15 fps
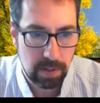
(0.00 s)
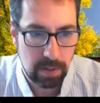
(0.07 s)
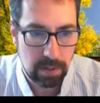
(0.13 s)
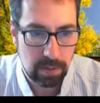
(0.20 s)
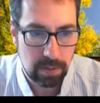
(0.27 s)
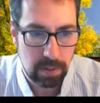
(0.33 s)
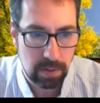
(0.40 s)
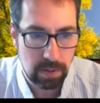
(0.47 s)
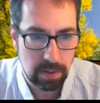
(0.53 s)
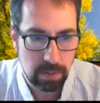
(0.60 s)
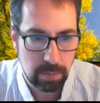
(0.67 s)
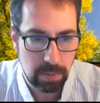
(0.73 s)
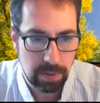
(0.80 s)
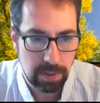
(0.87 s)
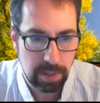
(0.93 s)
So let's
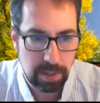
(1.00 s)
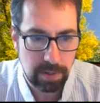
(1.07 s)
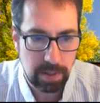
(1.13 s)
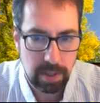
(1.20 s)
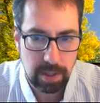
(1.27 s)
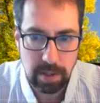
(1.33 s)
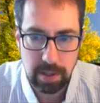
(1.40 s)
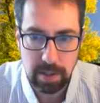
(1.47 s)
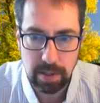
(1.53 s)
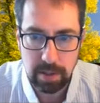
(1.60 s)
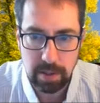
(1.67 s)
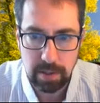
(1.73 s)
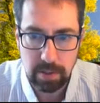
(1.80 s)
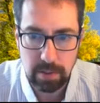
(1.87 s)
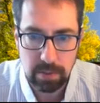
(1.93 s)
build that
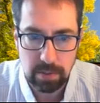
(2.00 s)
there.